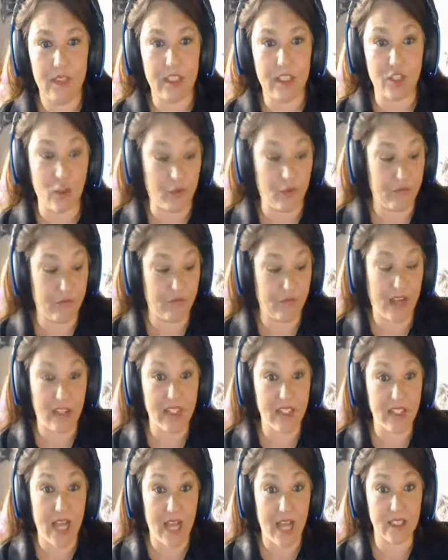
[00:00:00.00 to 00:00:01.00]
These are
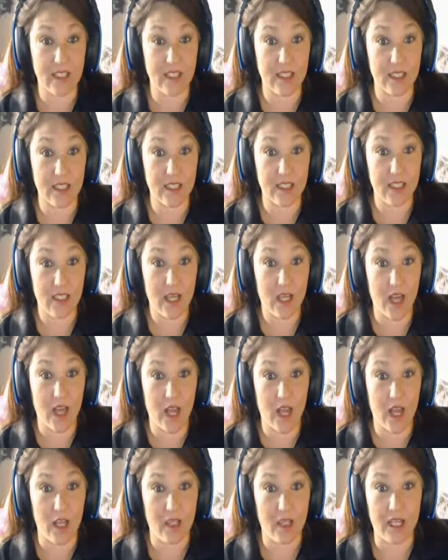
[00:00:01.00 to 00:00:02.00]
fantastic.
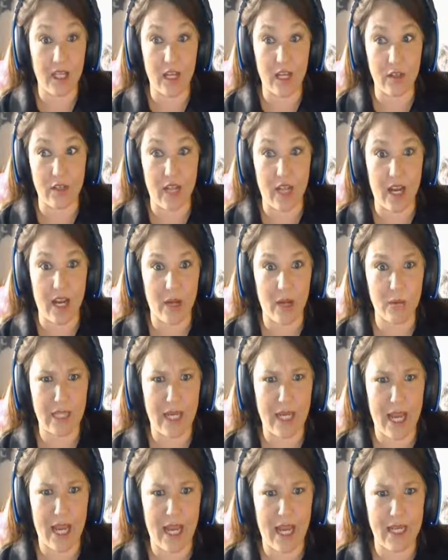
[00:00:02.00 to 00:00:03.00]
Uh, the other day it was
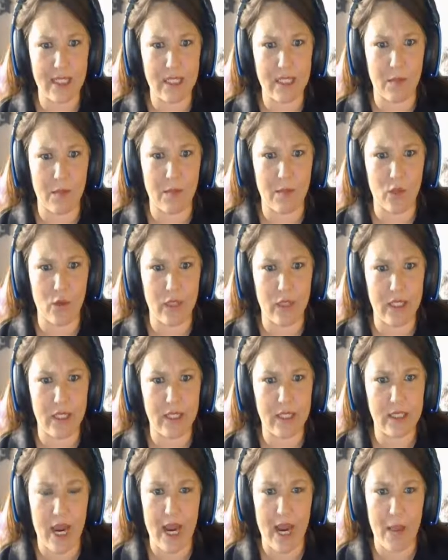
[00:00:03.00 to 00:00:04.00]
like eighty something
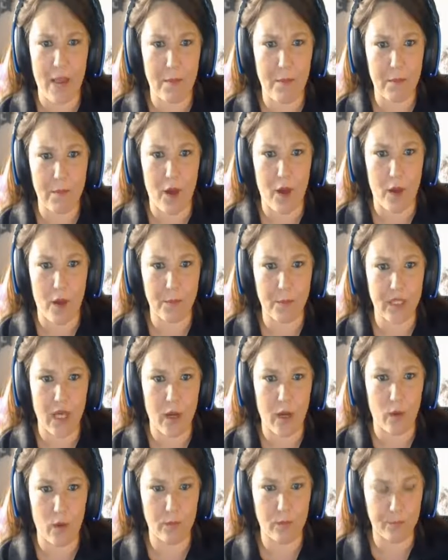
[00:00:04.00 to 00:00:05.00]
degrees. I had my pops
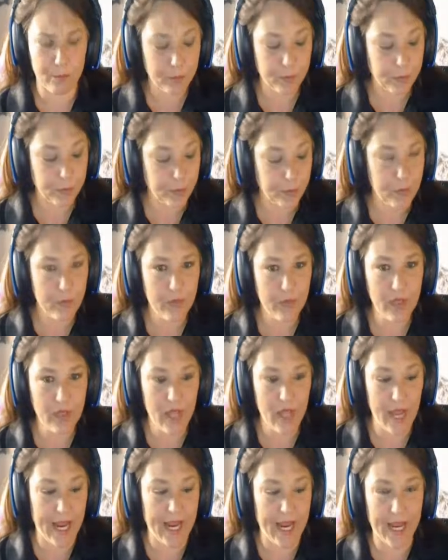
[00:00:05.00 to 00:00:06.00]
out
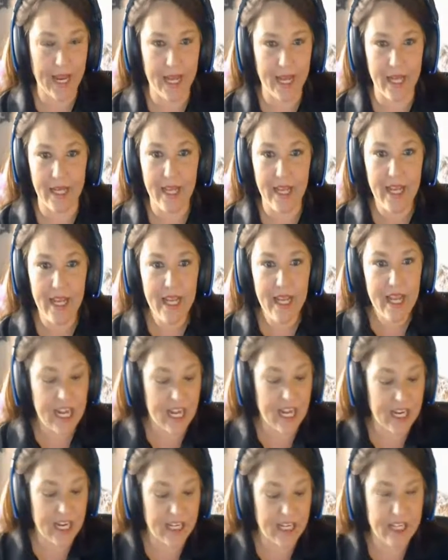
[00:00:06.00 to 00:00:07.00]
and
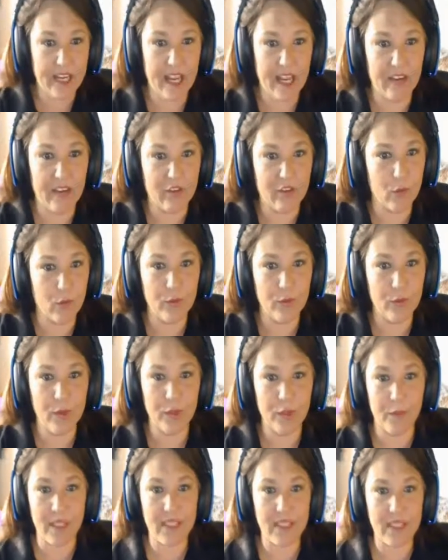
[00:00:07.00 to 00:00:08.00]
it never
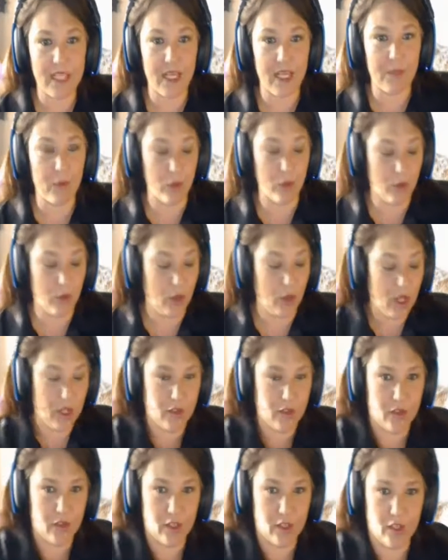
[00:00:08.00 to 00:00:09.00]
ruined my table.
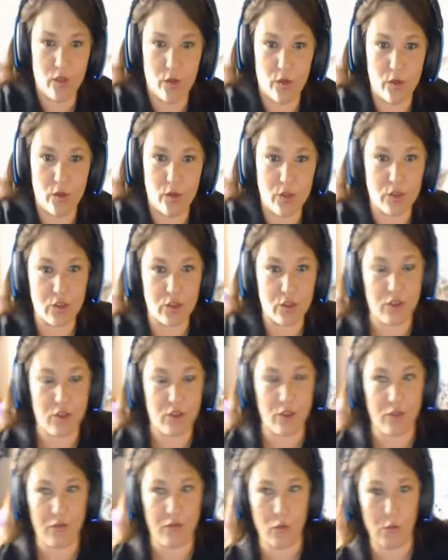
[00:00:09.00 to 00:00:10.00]
The coasters
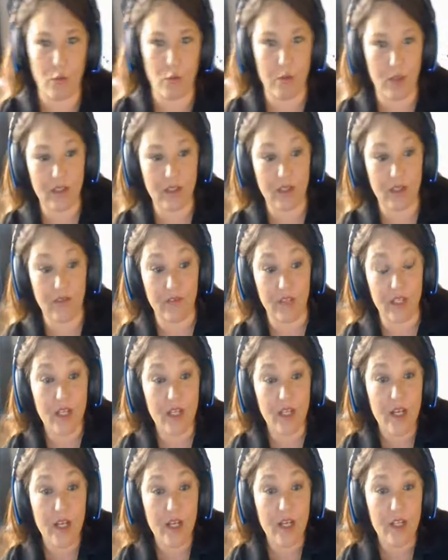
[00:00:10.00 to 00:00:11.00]
took full brunt of it.
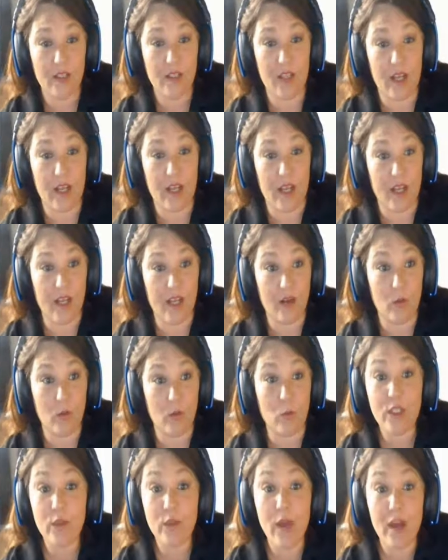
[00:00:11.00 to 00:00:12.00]
And
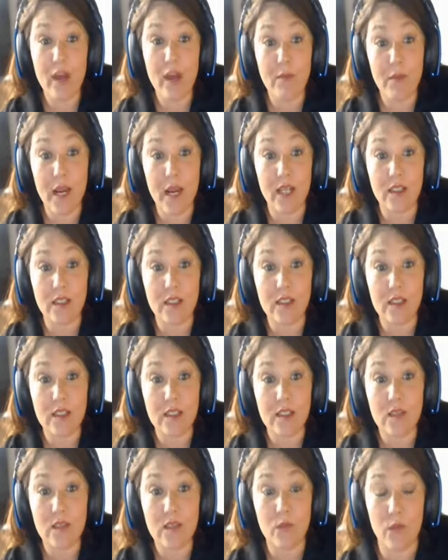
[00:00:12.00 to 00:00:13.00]
we do have
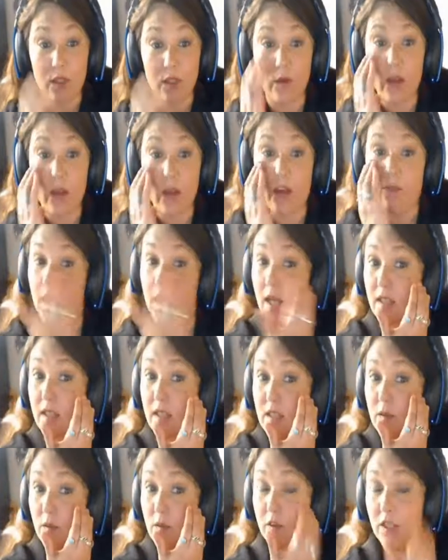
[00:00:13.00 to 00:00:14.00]
masks. We do have
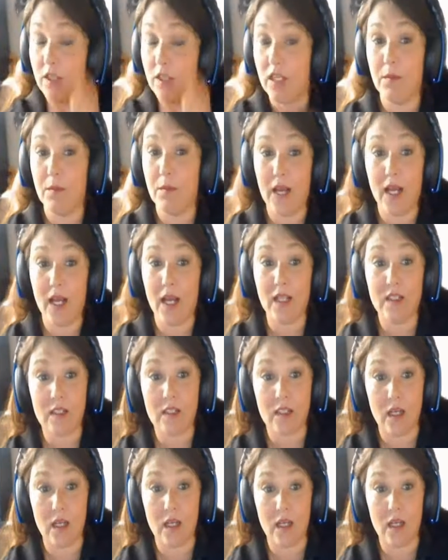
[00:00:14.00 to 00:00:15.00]
masks. So if you need a
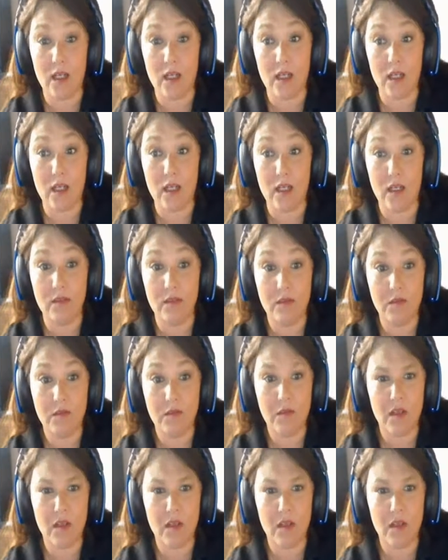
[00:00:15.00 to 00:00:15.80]
mask, uh,